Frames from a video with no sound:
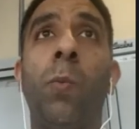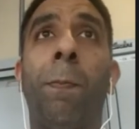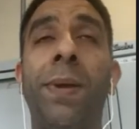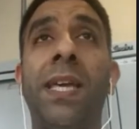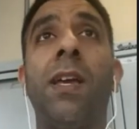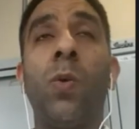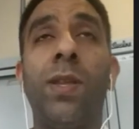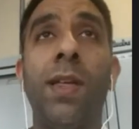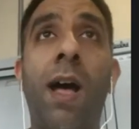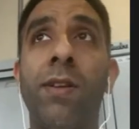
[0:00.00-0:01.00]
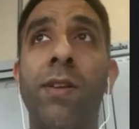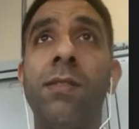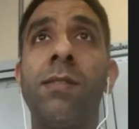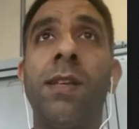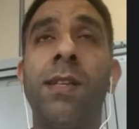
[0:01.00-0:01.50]
being with
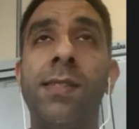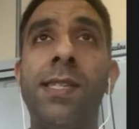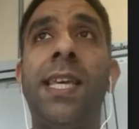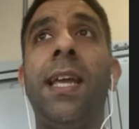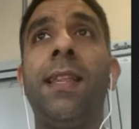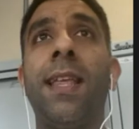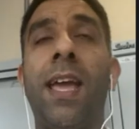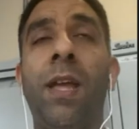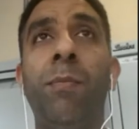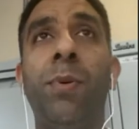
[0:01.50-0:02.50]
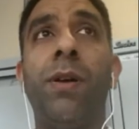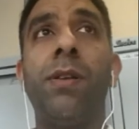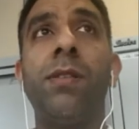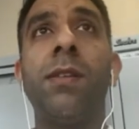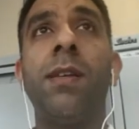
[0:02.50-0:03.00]
others, seeking their
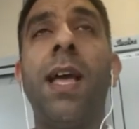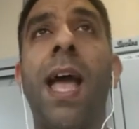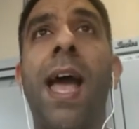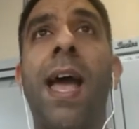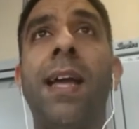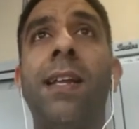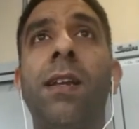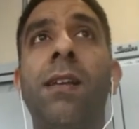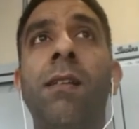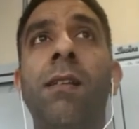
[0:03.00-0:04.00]
input, and